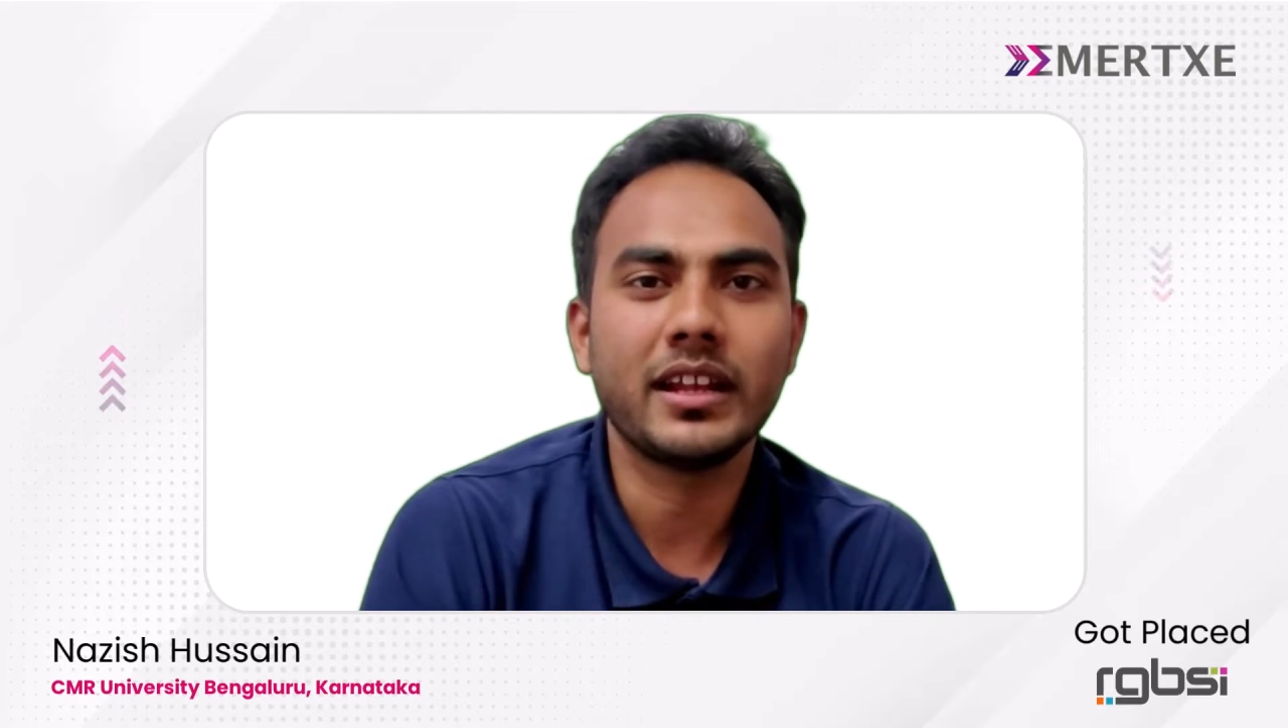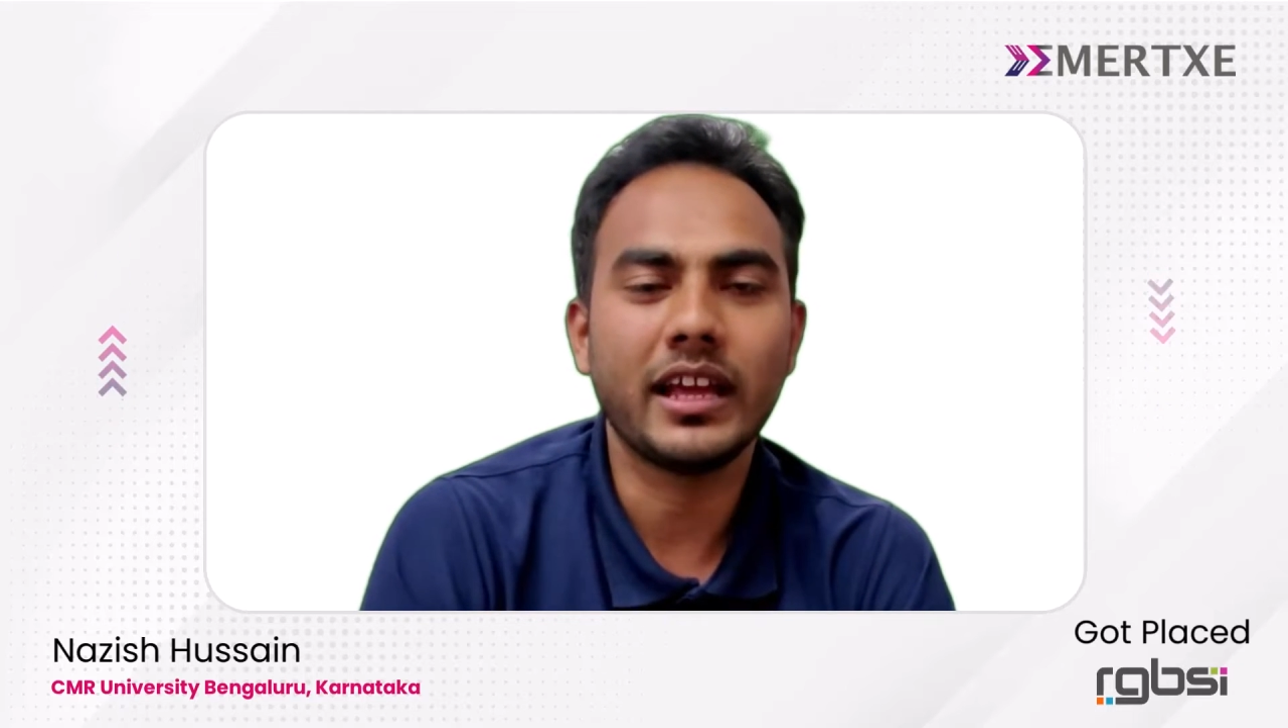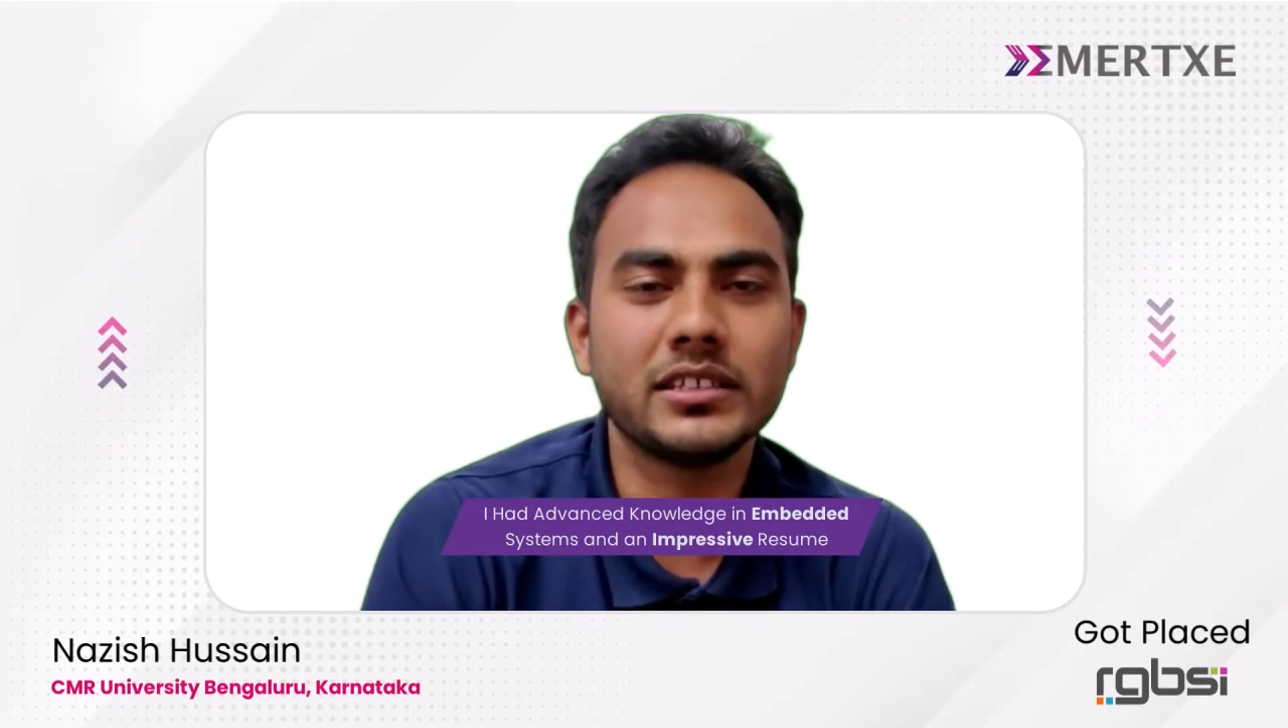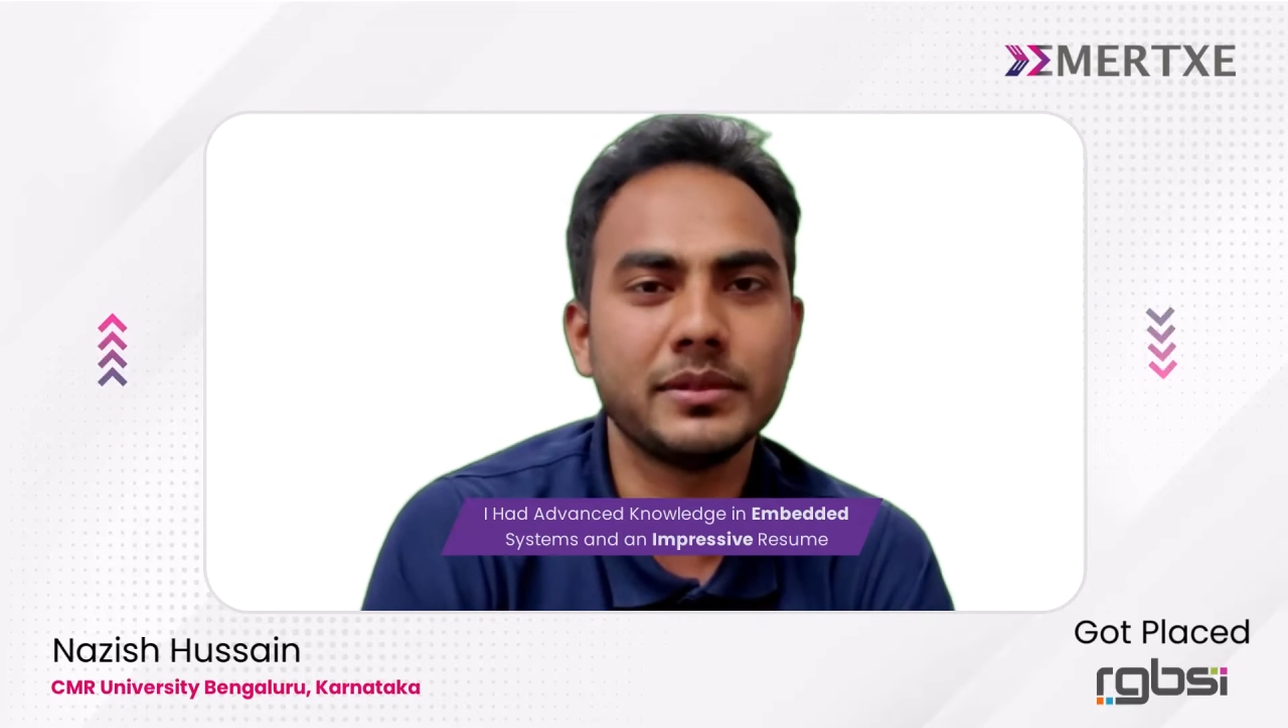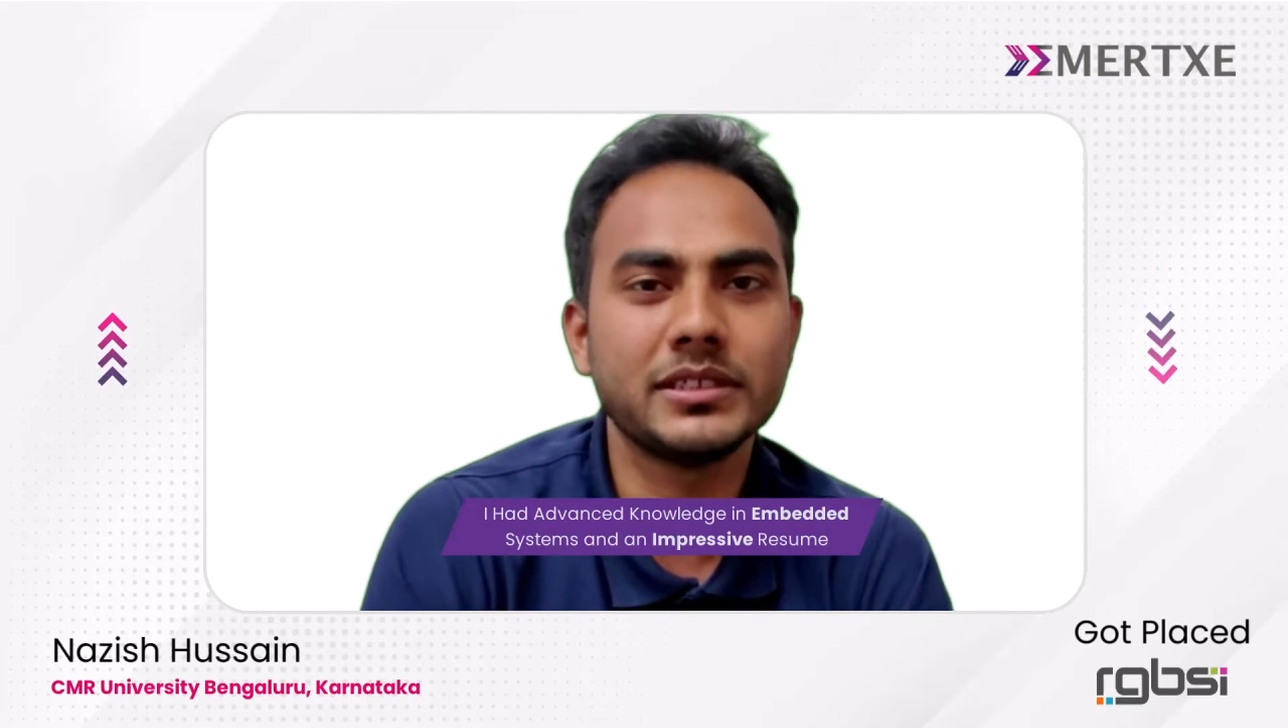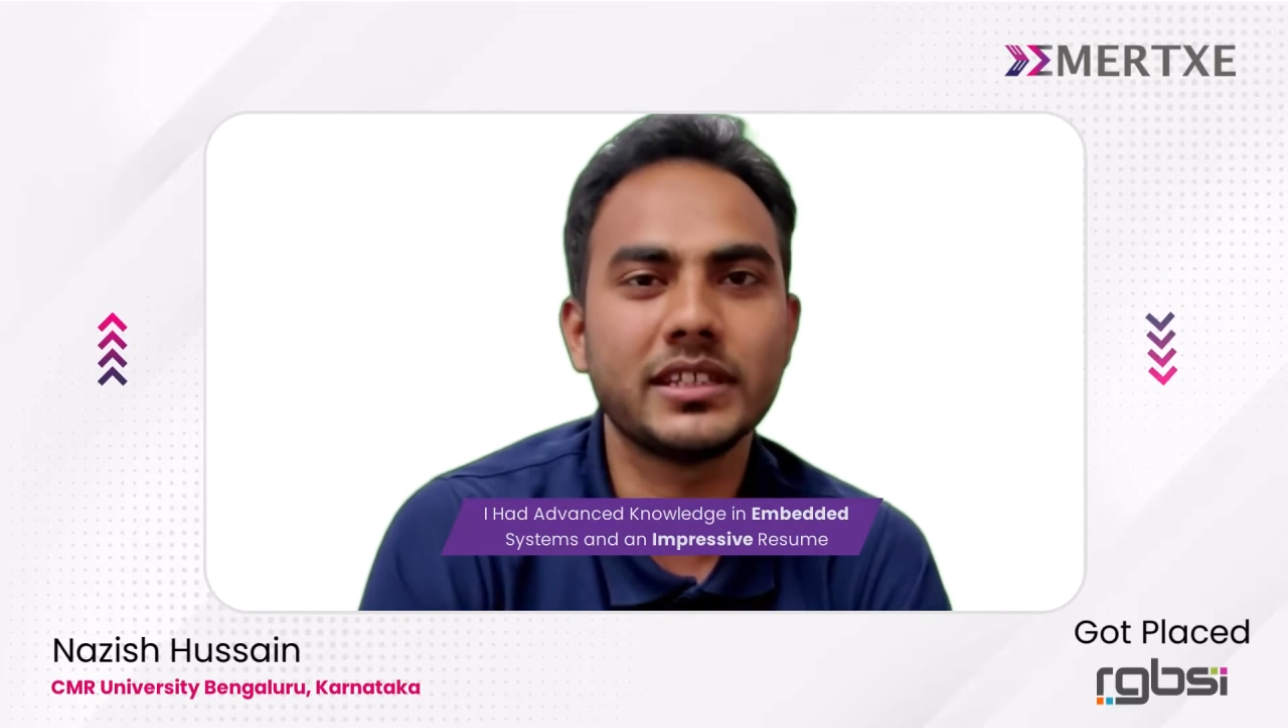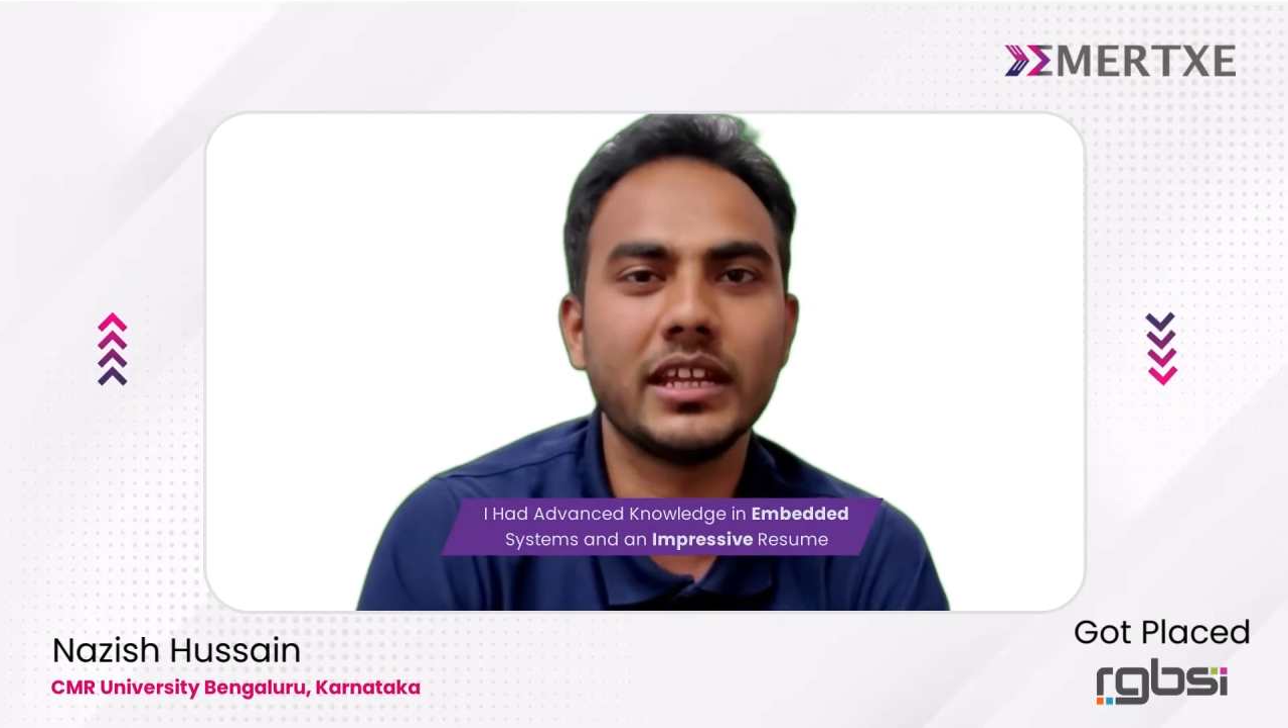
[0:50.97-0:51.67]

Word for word: classmates